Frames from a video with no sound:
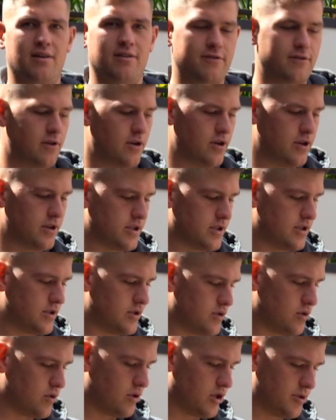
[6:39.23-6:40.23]
first
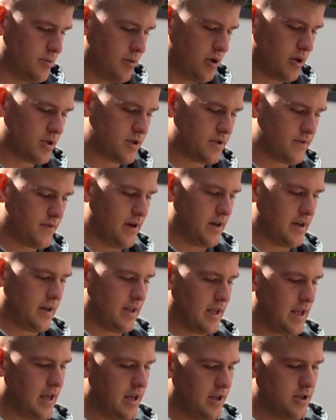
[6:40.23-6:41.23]
storage box under
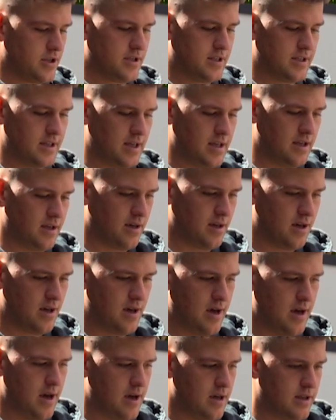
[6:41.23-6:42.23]
the kitchen sink.
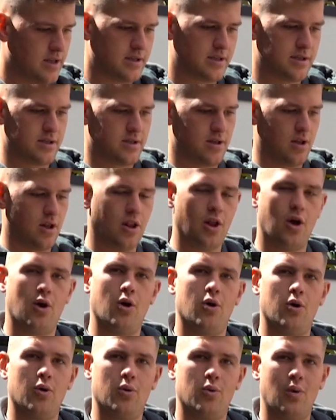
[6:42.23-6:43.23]
This is the
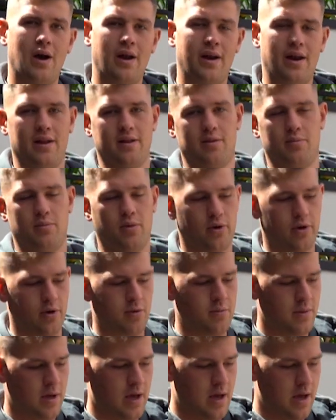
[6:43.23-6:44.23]
lower one at the
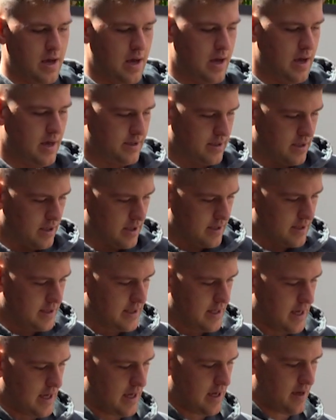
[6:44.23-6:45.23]
bottom. As you can
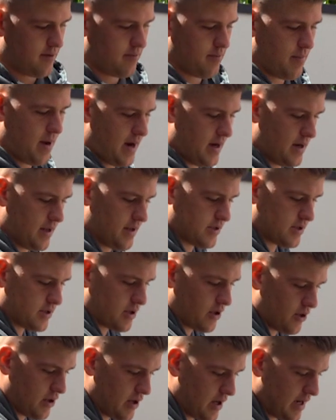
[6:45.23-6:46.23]
see, I've made it
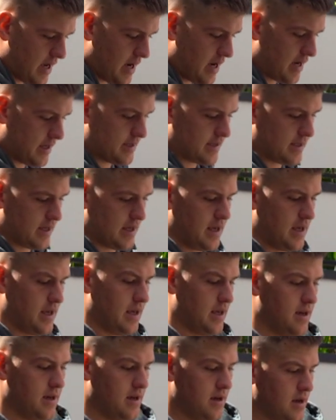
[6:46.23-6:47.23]
so it has
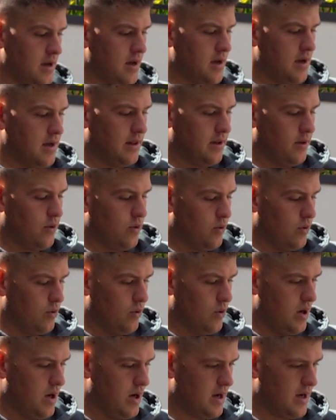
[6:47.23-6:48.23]
a
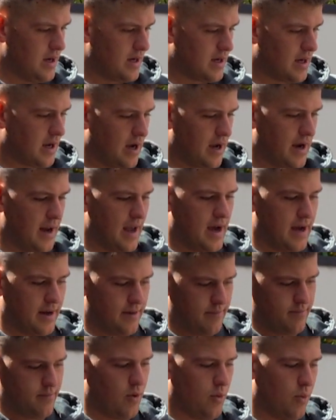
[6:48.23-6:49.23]
little cutout,
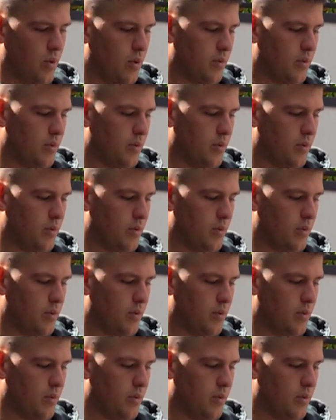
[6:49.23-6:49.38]
or